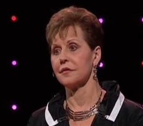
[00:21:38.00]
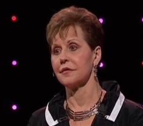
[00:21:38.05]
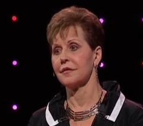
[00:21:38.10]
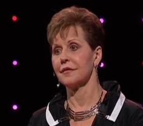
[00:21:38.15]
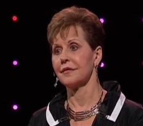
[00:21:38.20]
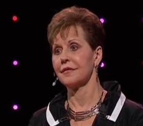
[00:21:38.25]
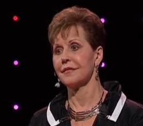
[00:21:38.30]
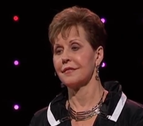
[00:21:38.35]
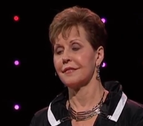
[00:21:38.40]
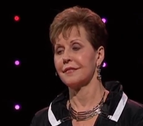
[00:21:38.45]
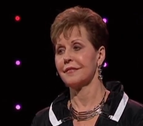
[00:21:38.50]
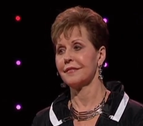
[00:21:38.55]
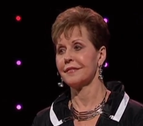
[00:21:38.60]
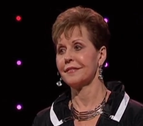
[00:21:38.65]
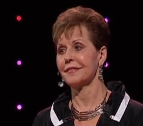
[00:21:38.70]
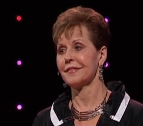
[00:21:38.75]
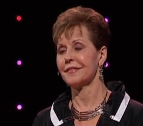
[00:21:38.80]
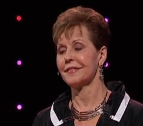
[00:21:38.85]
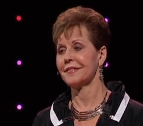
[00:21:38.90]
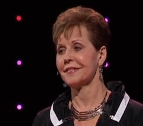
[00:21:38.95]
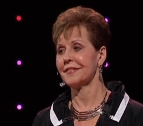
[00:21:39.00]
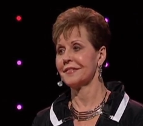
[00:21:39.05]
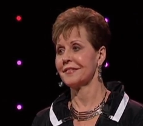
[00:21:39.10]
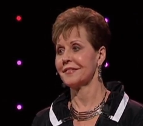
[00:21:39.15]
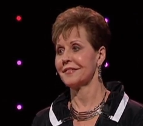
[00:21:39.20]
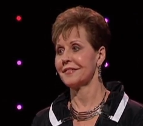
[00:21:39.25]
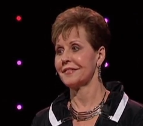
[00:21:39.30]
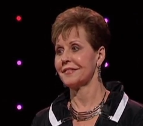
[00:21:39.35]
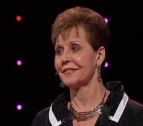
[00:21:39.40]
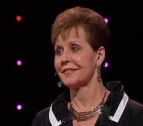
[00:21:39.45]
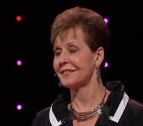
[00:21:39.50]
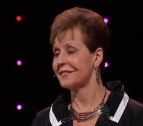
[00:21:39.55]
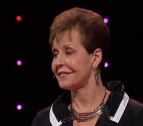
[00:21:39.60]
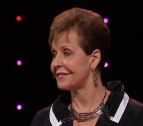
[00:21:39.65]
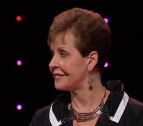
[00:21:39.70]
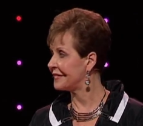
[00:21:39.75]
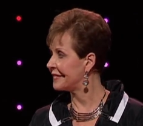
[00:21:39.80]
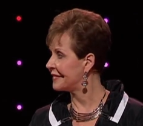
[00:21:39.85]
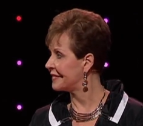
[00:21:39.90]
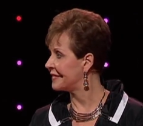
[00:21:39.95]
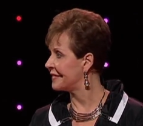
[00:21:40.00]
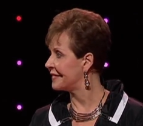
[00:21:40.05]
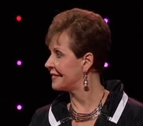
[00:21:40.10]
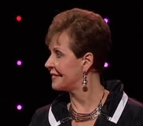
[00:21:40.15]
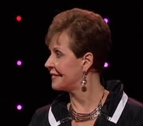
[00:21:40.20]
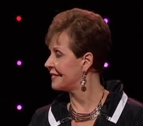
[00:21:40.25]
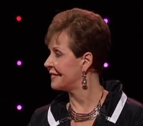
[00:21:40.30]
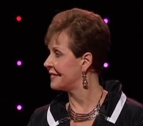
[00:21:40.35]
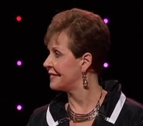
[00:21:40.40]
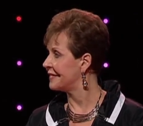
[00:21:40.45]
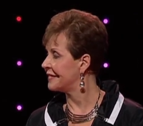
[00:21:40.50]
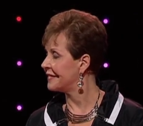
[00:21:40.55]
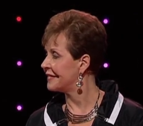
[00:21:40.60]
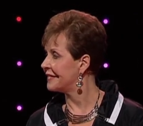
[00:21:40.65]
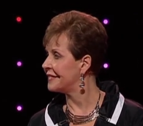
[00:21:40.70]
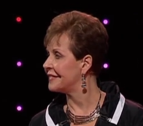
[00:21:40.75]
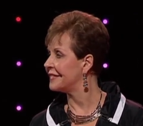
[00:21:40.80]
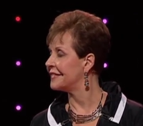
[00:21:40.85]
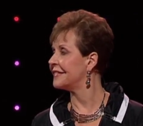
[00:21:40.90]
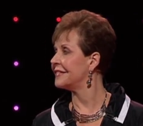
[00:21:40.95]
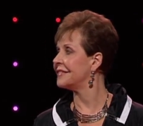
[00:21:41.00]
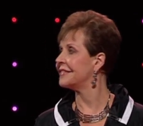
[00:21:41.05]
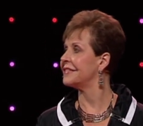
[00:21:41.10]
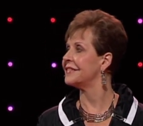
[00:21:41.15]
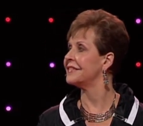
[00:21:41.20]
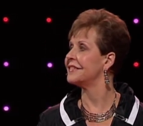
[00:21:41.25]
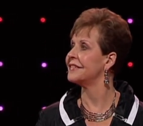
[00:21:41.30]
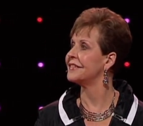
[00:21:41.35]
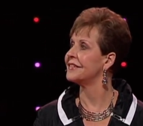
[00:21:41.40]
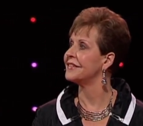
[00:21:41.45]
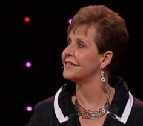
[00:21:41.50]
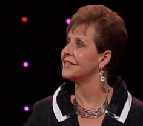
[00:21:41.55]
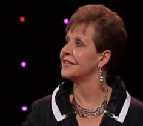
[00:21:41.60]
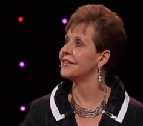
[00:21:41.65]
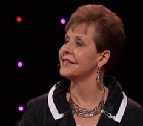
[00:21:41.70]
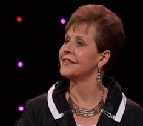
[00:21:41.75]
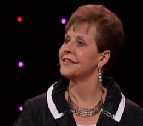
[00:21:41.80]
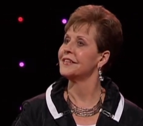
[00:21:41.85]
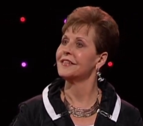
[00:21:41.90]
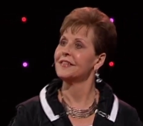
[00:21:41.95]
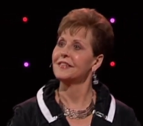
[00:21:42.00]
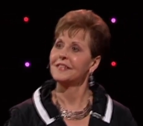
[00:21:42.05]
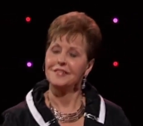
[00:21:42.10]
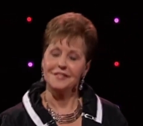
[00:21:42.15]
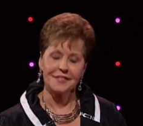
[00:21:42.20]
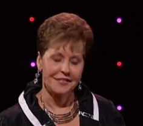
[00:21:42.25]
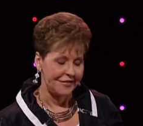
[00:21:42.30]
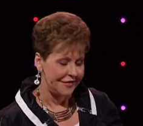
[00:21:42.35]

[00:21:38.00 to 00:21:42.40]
Nothing is said.